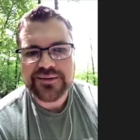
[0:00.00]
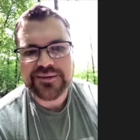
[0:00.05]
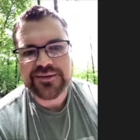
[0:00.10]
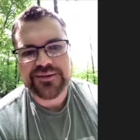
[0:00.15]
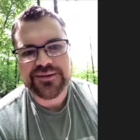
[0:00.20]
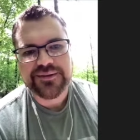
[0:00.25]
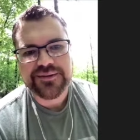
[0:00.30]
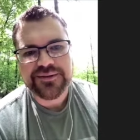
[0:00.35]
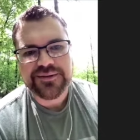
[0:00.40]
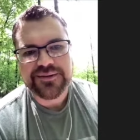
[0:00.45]

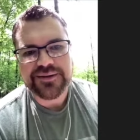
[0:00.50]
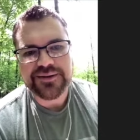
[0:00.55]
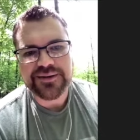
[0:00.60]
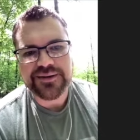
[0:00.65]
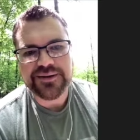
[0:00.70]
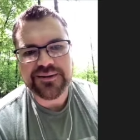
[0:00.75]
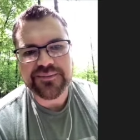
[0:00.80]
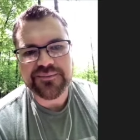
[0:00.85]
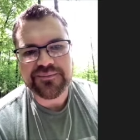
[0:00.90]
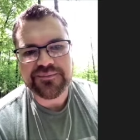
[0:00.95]
Yeah.
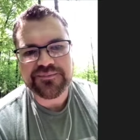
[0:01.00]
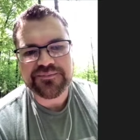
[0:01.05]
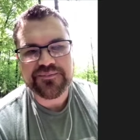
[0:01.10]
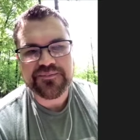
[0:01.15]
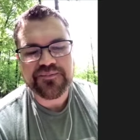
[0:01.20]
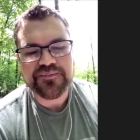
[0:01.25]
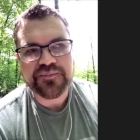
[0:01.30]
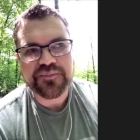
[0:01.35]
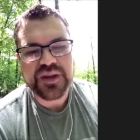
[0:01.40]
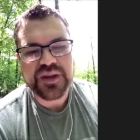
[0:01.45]
Um,
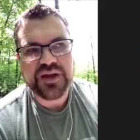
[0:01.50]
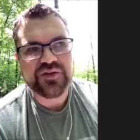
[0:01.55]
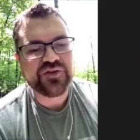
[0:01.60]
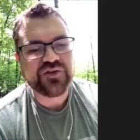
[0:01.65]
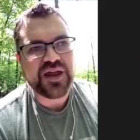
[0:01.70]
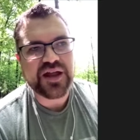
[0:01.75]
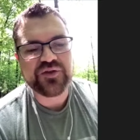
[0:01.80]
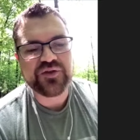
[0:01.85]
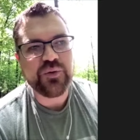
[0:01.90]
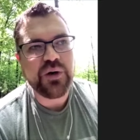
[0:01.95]
it's
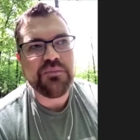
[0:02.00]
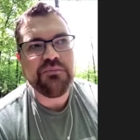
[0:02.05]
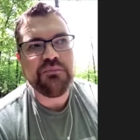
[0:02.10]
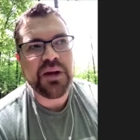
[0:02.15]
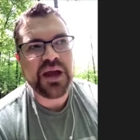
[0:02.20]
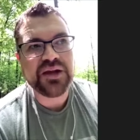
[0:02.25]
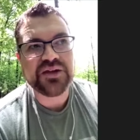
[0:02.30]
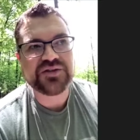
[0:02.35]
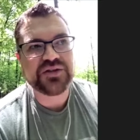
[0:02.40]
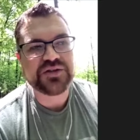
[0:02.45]
that's what
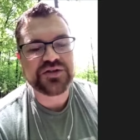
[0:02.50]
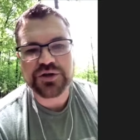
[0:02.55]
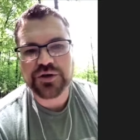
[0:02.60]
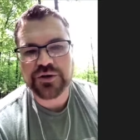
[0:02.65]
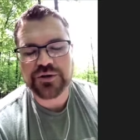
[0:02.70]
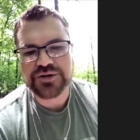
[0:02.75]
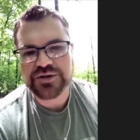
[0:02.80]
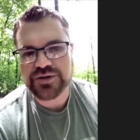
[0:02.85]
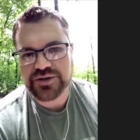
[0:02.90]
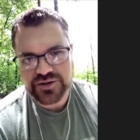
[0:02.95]
makes the
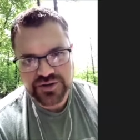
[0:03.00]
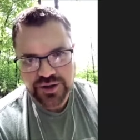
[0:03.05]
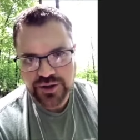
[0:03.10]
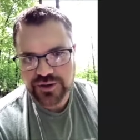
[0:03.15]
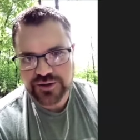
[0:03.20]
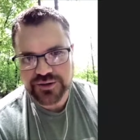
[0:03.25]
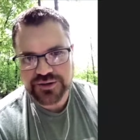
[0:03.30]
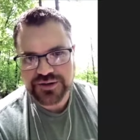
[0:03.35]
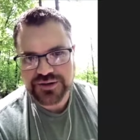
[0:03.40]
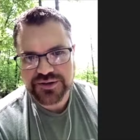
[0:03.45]
church the
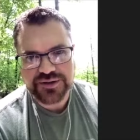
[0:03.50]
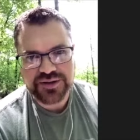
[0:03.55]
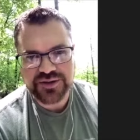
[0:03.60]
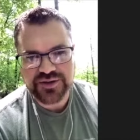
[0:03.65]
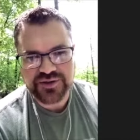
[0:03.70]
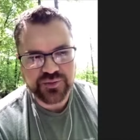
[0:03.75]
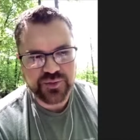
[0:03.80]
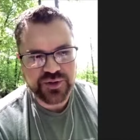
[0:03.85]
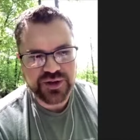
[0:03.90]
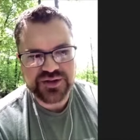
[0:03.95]
church
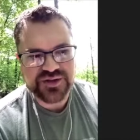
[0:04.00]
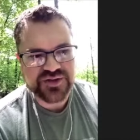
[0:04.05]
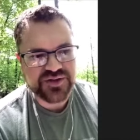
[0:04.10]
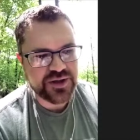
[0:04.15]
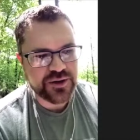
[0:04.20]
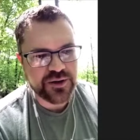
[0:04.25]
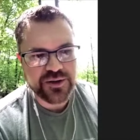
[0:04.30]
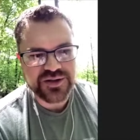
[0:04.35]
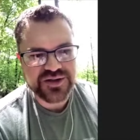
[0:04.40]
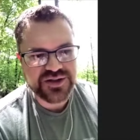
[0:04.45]
is when
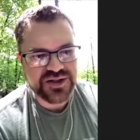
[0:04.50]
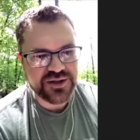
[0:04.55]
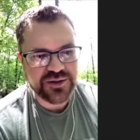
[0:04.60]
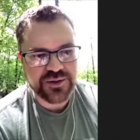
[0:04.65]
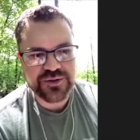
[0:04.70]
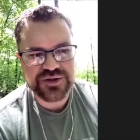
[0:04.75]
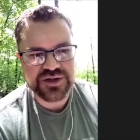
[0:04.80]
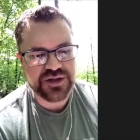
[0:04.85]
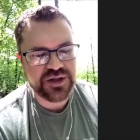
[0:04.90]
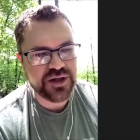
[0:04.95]
there are
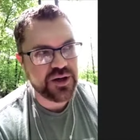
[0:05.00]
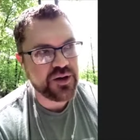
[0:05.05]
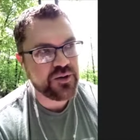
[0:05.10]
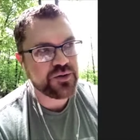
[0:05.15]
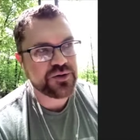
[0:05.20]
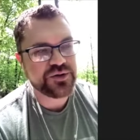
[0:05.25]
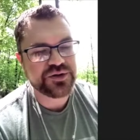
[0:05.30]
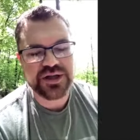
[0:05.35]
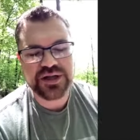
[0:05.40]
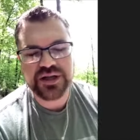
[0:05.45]
senders and
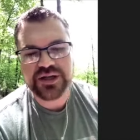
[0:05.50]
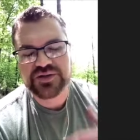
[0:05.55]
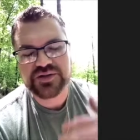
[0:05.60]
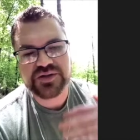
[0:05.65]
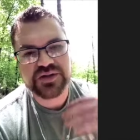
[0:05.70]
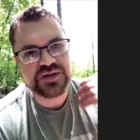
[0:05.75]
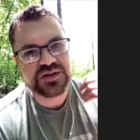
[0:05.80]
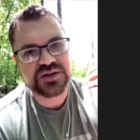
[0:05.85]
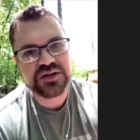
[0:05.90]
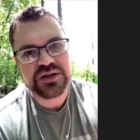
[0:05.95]
goers, and it's
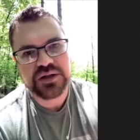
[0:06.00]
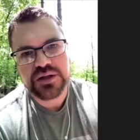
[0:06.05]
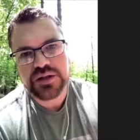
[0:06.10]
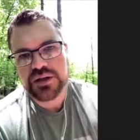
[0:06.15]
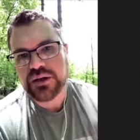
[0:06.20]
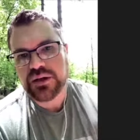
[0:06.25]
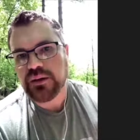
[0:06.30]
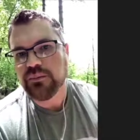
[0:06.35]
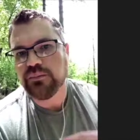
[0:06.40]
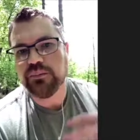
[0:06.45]
this
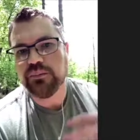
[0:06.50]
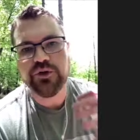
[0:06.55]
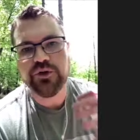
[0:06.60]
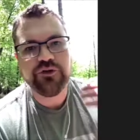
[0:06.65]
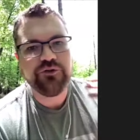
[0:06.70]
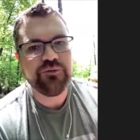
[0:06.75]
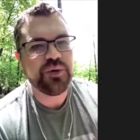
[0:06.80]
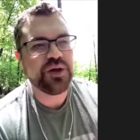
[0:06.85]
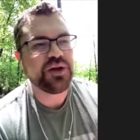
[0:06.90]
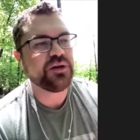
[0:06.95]

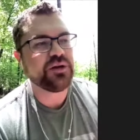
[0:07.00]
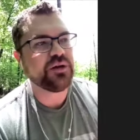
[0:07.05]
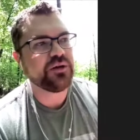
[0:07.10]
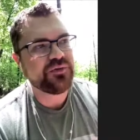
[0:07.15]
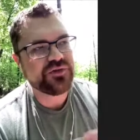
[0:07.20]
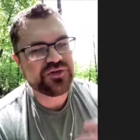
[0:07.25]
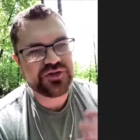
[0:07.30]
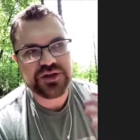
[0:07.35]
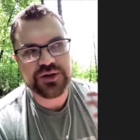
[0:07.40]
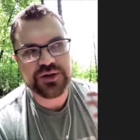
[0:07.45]
movement of
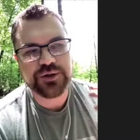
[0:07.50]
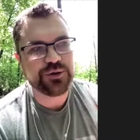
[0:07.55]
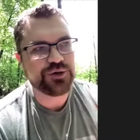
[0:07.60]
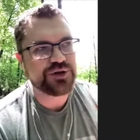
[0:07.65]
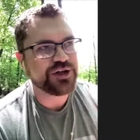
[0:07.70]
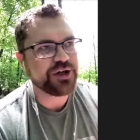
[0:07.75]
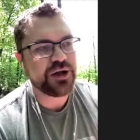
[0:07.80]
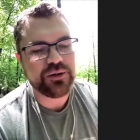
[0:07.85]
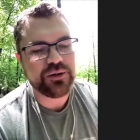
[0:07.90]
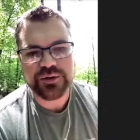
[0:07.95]
senders and
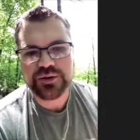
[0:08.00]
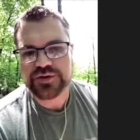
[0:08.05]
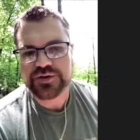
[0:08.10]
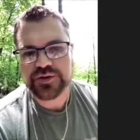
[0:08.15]
goers.